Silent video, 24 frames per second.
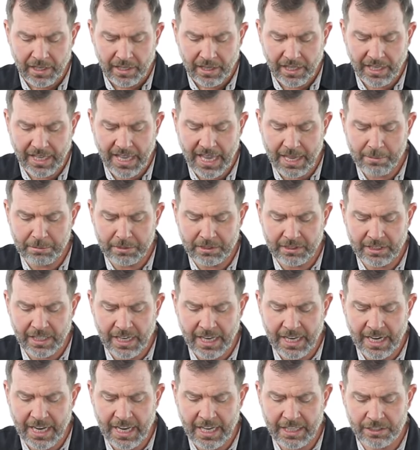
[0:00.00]
The cable
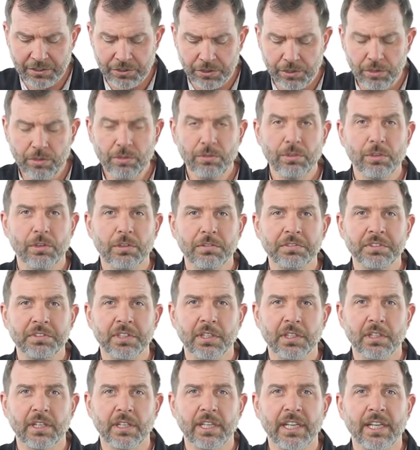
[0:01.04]
slide has 2 grooves
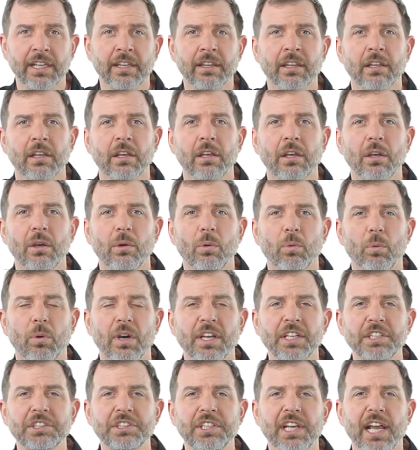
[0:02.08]
underneath.
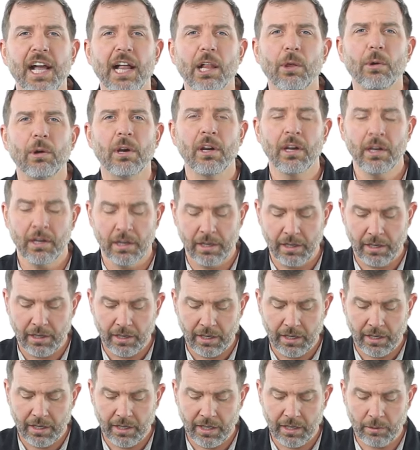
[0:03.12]
One is shallower
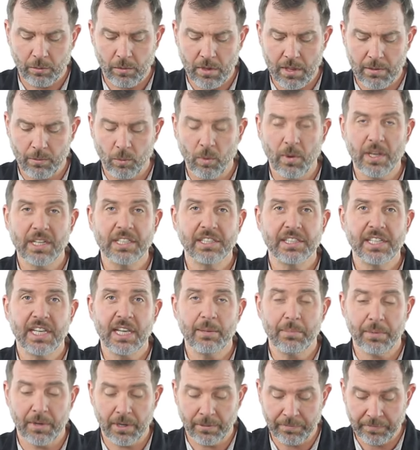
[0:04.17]
and one is
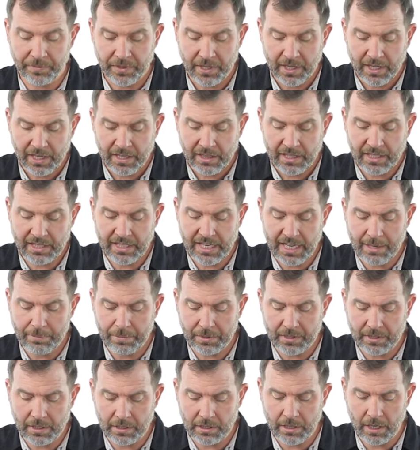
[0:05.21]
deeper. The
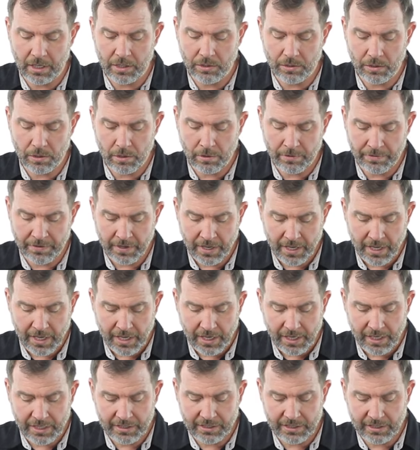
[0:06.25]
deeper groove
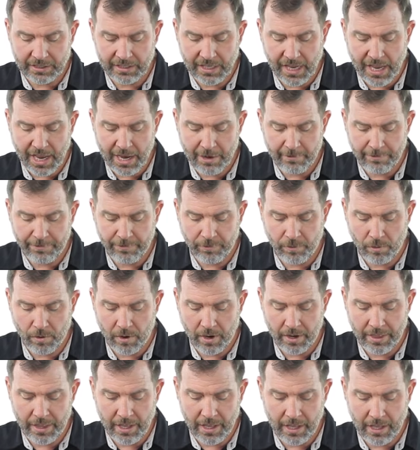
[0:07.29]
is designed
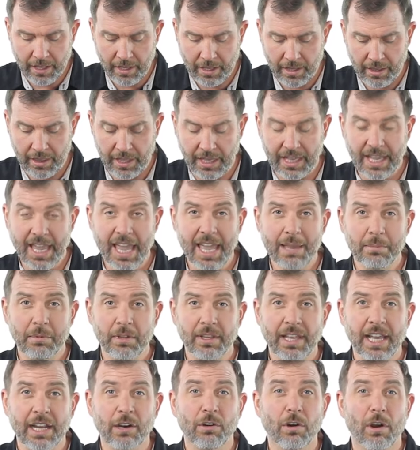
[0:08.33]
for the
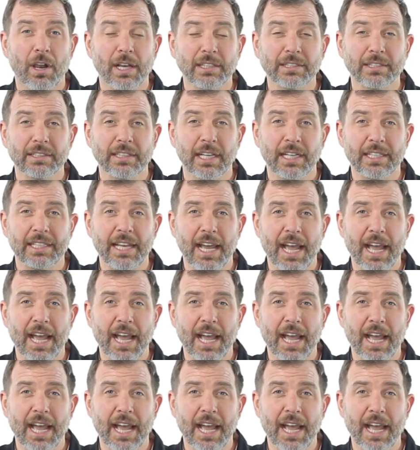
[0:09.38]
cable that crosses on